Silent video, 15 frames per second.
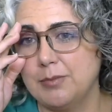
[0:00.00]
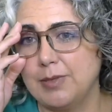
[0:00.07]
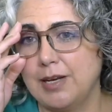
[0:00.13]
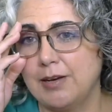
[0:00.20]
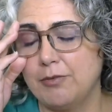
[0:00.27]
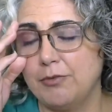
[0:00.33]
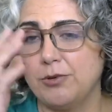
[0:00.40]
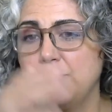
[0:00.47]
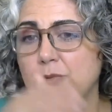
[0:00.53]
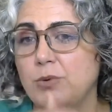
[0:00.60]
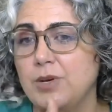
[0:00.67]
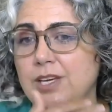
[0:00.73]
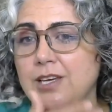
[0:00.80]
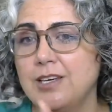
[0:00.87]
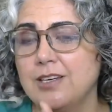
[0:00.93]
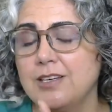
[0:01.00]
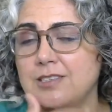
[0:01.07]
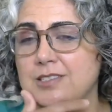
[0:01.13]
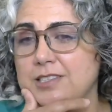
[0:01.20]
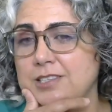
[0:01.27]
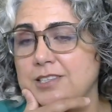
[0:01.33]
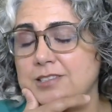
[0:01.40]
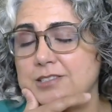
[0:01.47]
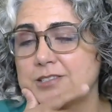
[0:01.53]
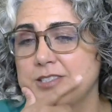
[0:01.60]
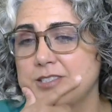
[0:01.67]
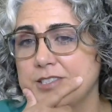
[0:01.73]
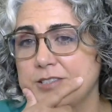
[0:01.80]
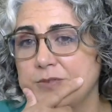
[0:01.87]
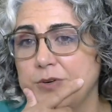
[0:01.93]
Every week
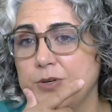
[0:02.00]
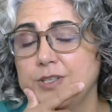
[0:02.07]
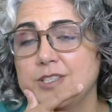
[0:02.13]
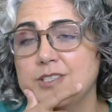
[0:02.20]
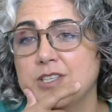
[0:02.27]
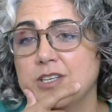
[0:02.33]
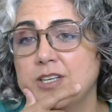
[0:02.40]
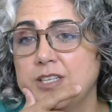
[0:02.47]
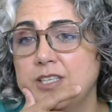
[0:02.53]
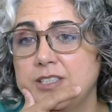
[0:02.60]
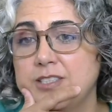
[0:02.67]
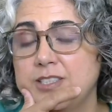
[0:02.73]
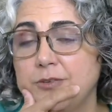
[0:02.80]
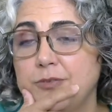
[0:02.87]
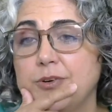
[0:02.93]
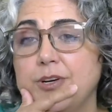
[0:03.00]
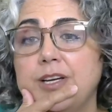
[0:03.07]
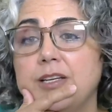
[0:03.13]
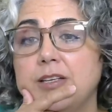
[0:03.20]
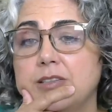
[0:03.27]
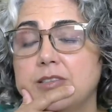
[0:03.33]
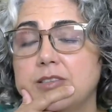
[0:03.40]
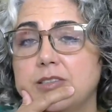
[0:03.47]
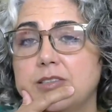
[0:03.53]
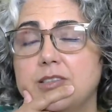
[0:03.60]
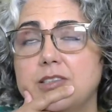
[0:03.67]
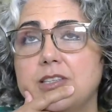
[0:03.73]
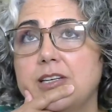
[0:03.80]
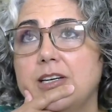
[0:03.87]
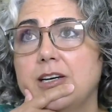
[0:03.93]
is focused on a different
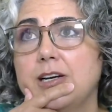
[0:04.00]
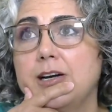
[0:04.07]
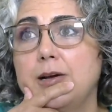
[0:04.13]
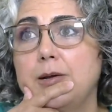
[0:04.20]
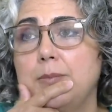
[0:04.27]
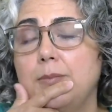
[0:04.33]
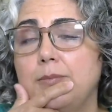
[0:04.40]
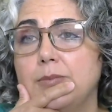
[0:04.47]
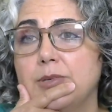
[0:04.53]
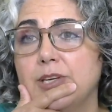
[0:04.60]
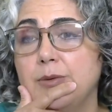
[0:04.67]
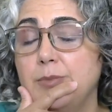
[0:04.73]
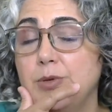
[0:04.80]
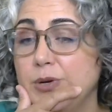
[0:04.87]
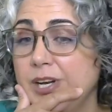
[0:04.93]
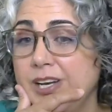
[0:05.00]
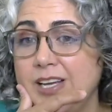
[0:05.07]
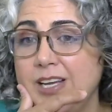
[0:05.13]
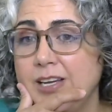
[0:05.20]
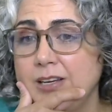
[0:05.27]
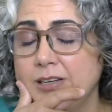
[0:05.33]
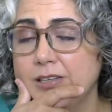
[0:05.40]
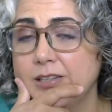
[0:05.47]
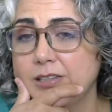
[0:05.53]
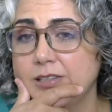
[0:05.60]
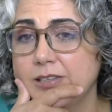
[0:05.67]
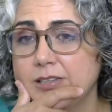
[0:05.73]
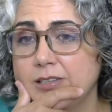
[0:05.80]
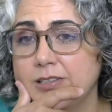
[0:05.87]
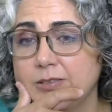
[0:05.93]
community
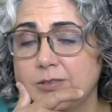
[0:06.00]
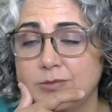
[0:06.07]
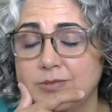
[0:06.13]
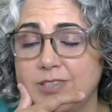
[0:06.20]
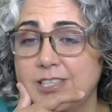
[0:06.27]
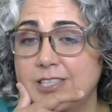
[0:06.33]
that